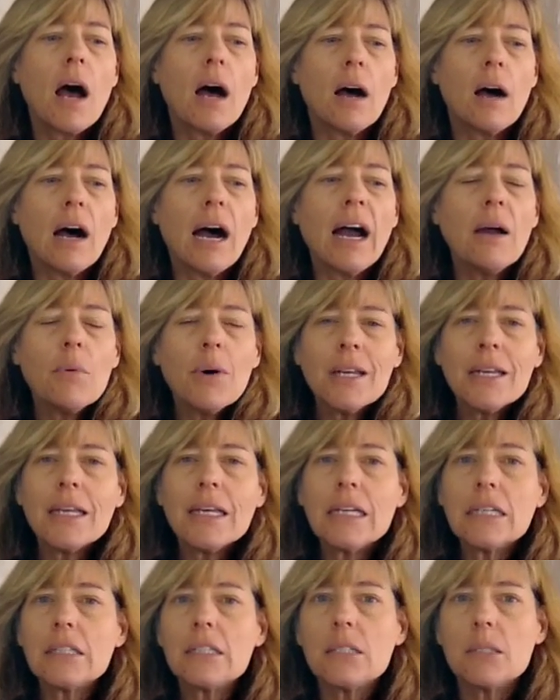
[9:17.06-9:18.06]
uh, I want
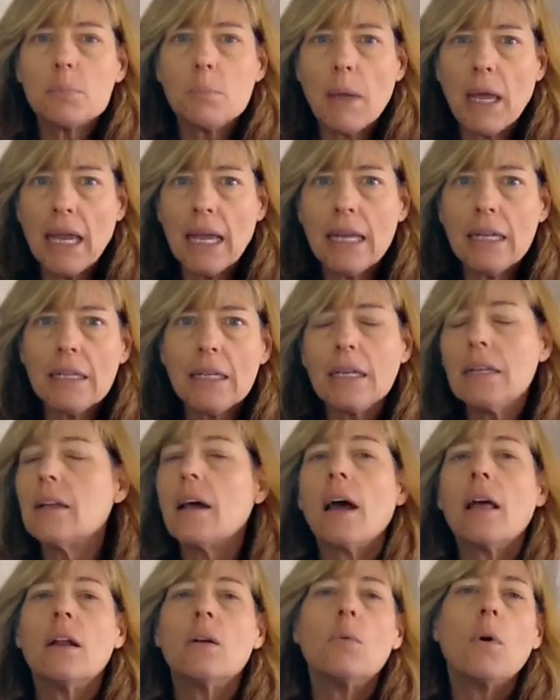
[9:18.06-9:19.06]
to expand it,
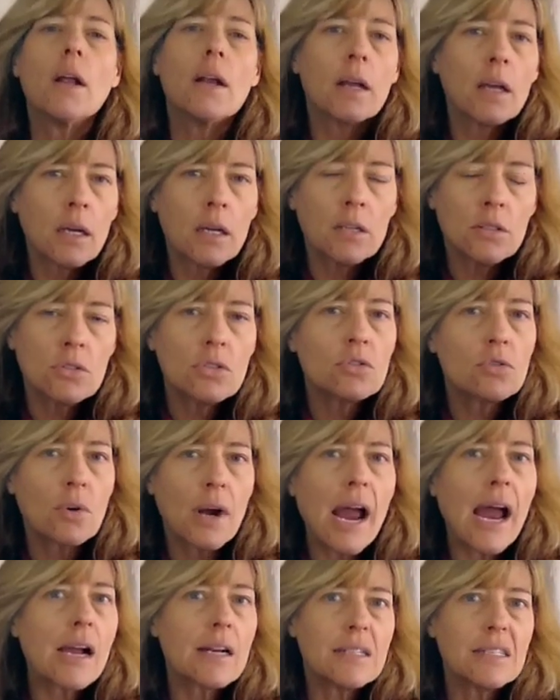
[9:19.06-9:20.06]
I don't want to
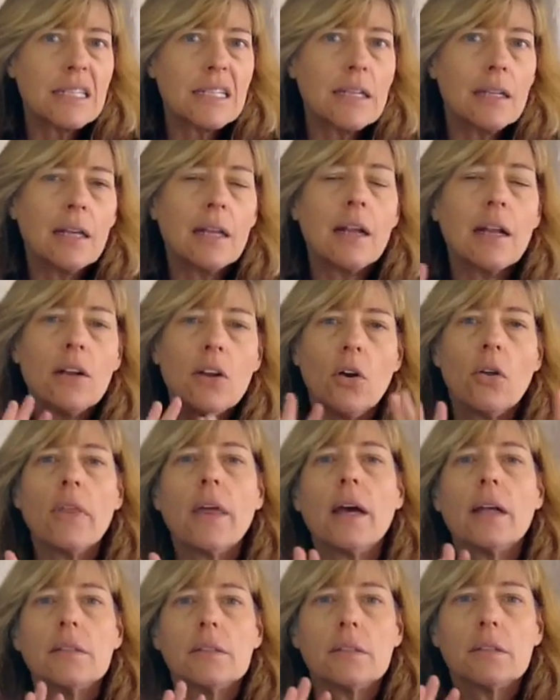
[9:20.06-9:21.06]
contract it, and I know
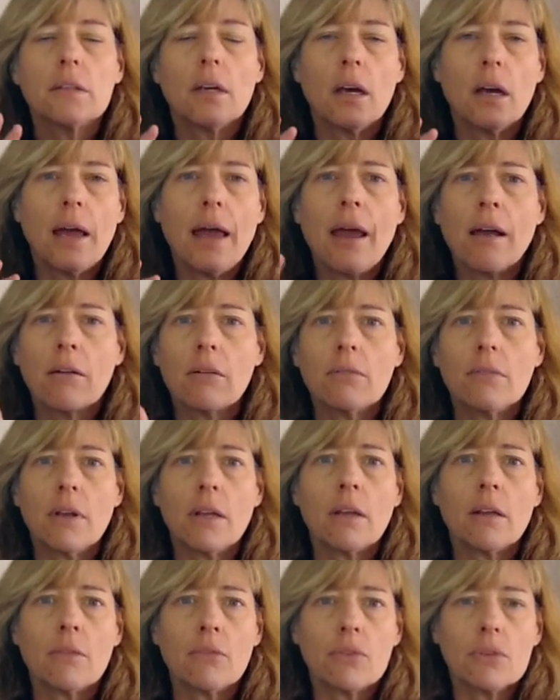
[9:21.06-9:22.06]
that's uh,
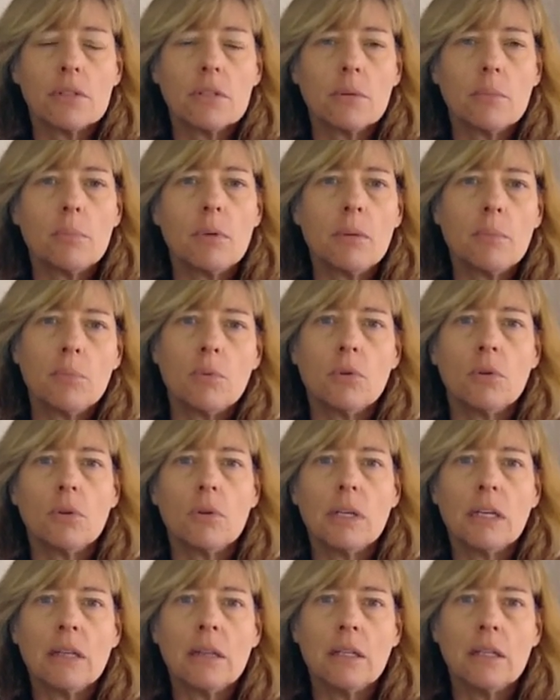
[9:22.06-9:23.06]
aggravating for some
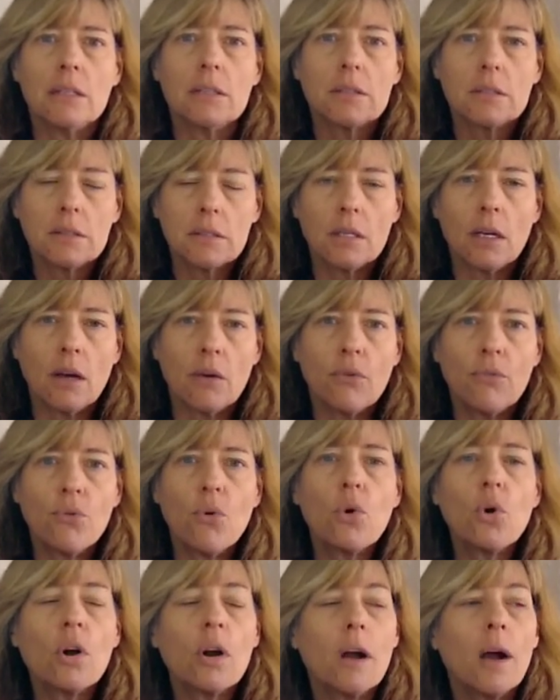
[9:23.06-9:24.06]
people in this uh,
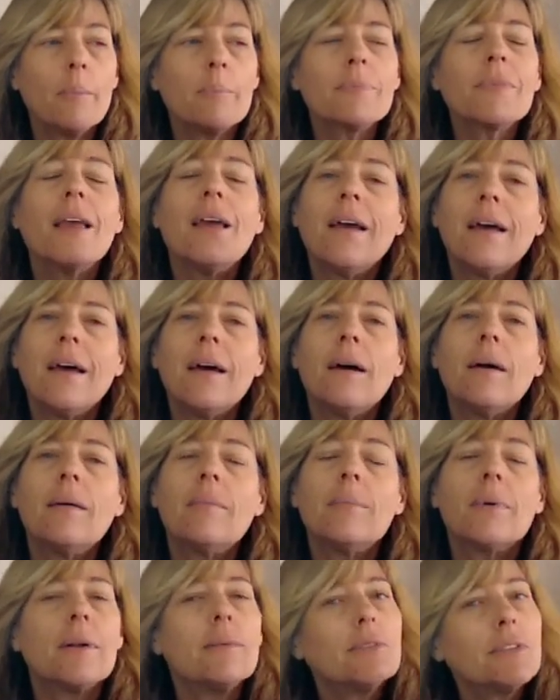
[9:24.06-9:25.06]
forum.
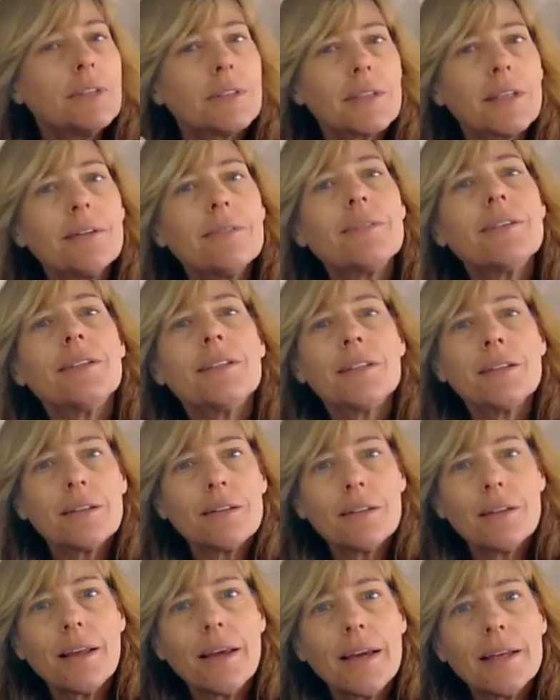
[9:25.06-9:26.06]
But I'm just giving you a
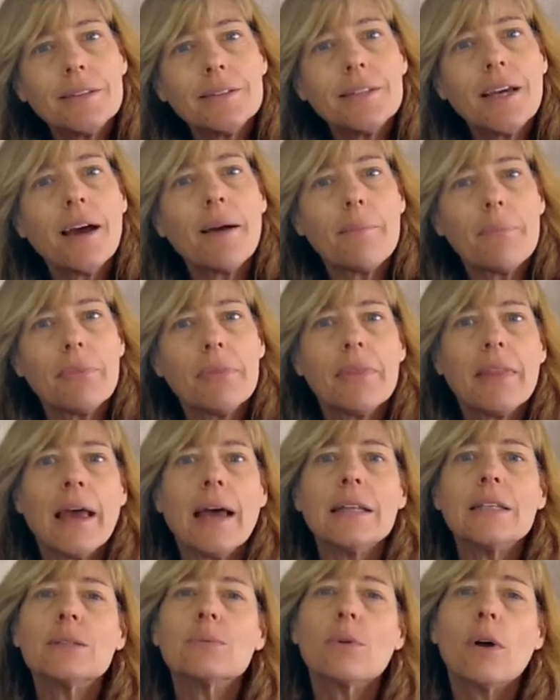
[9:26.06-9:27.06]
little heads up.
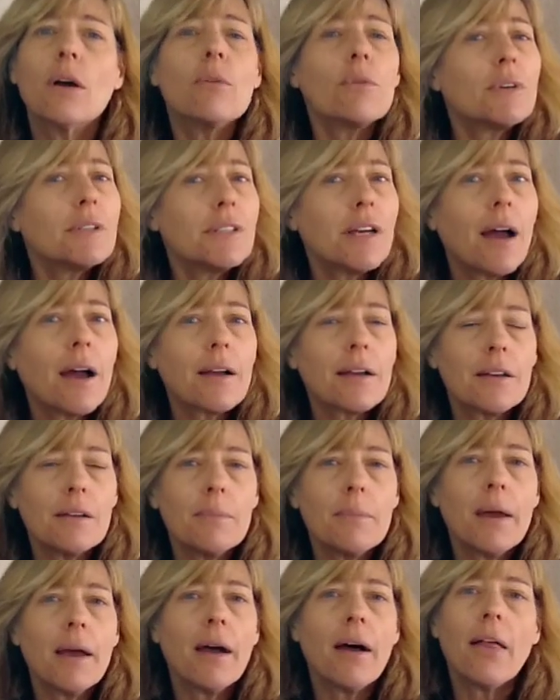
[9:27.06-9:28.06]
That's what we're talking
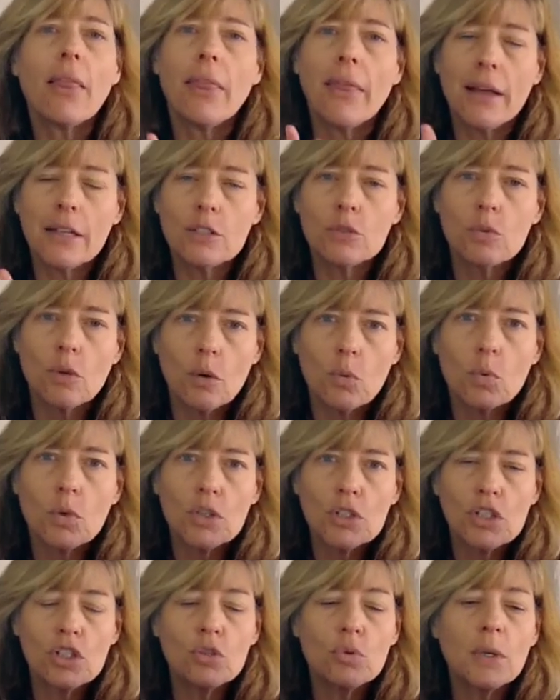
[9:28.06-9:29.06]
about. That's what
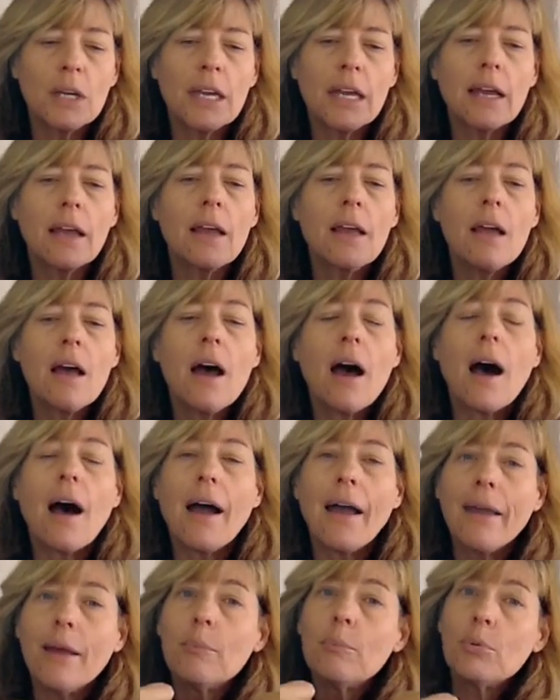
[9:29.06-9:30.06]
we're doing.
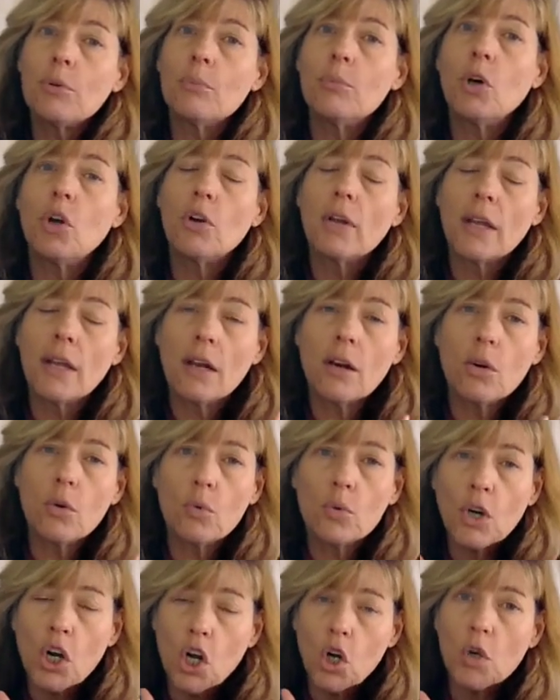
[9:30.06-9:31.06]
I am promoting
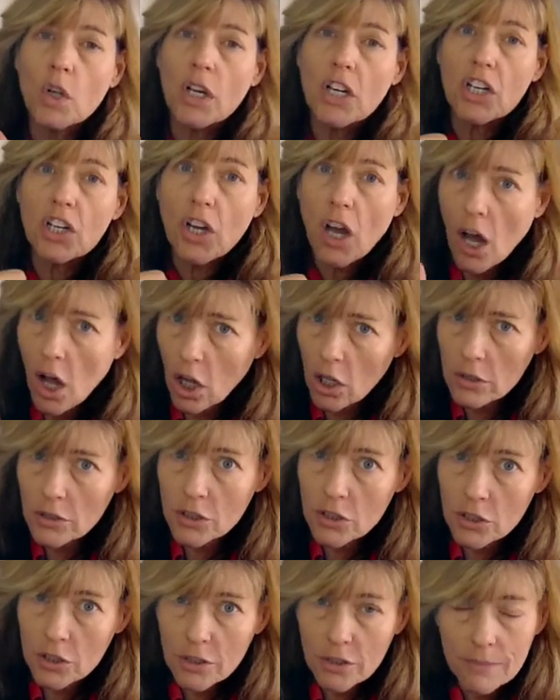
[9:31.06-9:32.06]
road
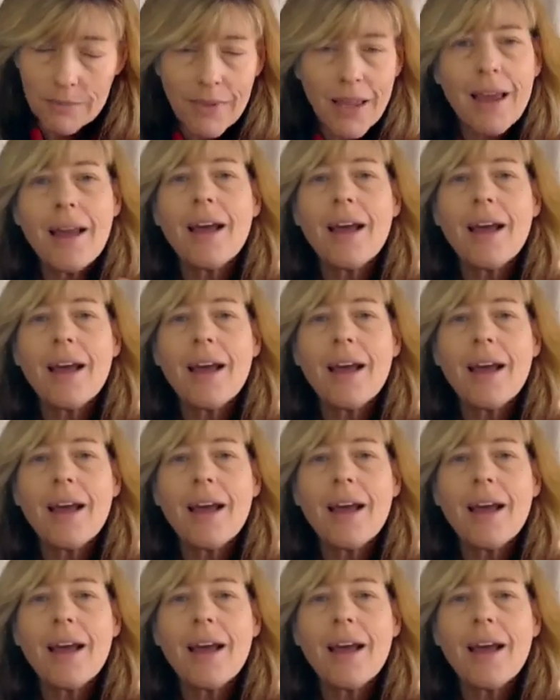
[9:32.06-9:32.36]
culture,